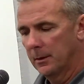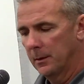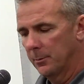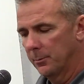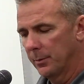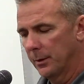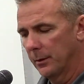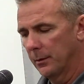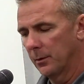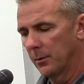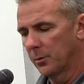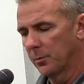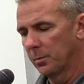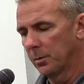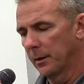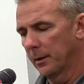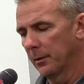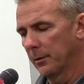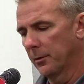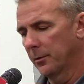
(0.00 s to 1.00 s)
but those
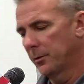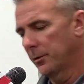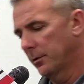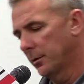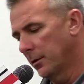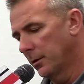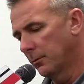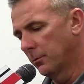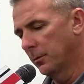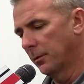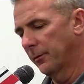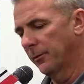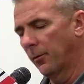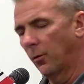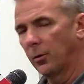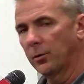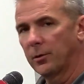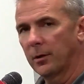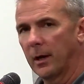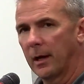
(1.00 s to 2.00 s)
players, you know, we're
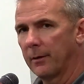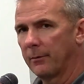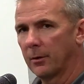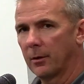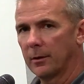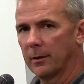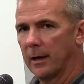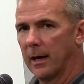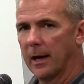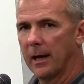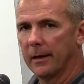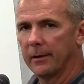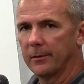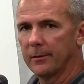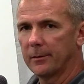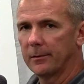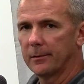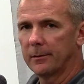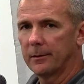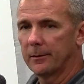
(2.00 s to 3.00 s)
fortunate. I have good
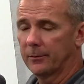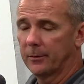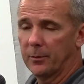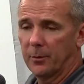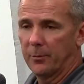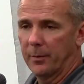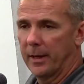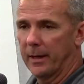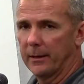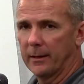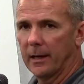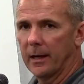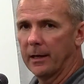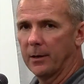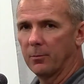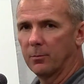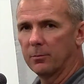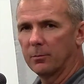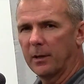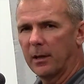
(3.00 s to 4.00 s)
guys. If it's a bad
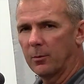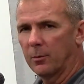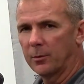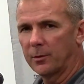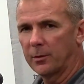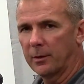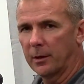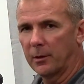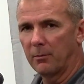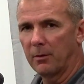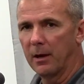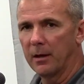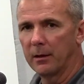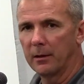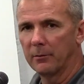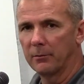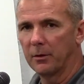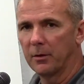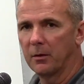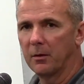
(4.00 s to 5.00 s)
guy, they won't stick around
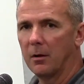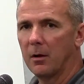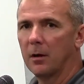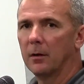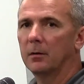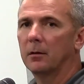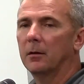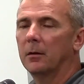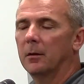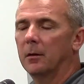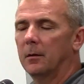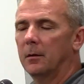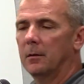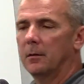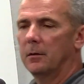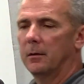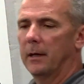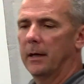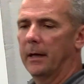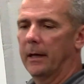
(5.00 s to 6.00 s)
here very long.
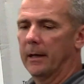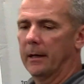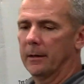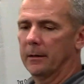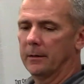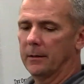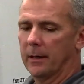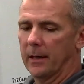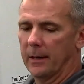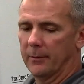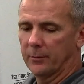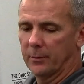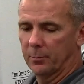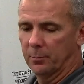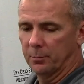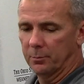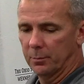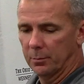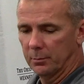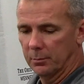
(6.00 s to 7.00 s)
And you have to
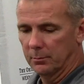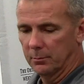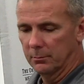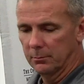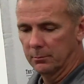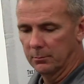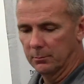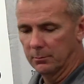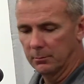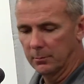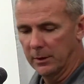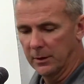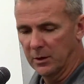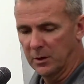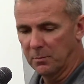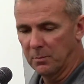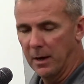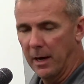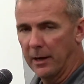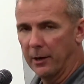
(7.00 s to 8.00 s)

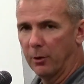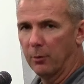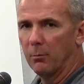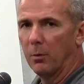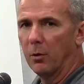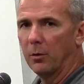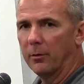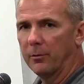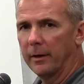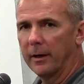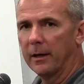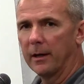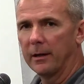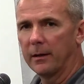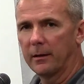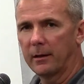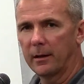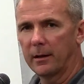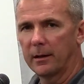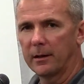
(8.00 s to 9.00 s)
inspire, motivate. I
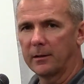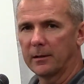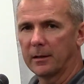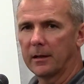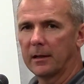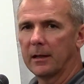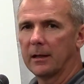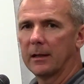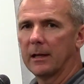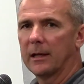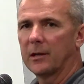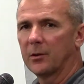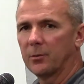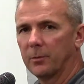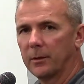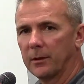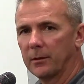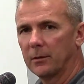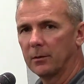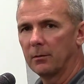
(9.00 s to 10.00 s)
think I said that last
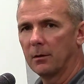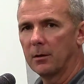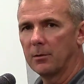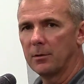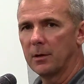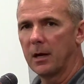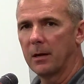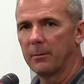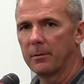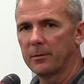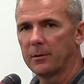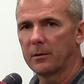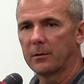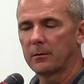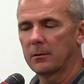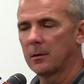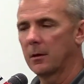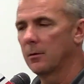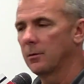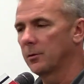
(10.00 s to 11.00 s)
week too. Our job as a
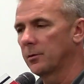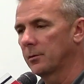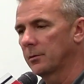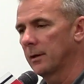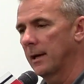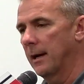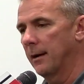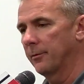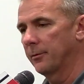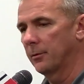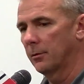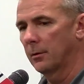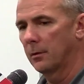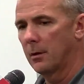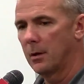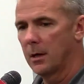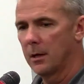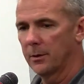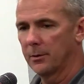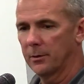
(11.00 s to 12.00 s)
coach after a
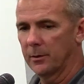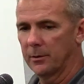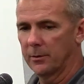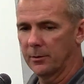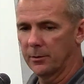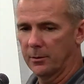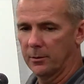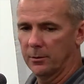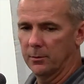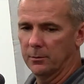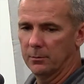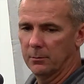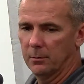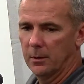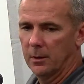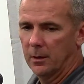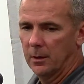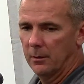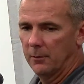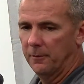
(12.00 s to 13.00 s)
loss is to
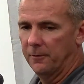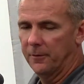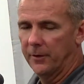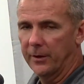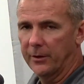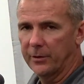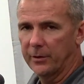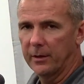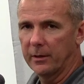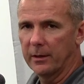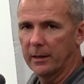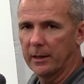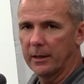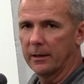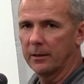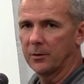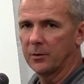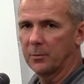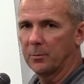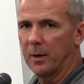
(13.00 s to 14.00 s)
fix it and
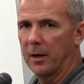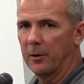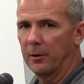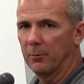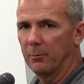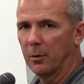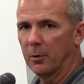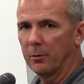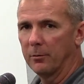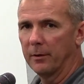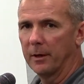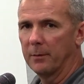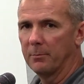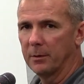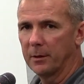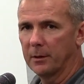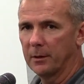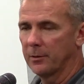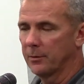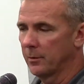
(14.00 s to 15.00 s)
inspire and motivate,
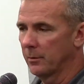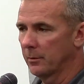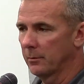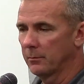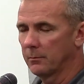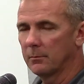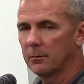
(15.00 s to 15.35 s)
because they're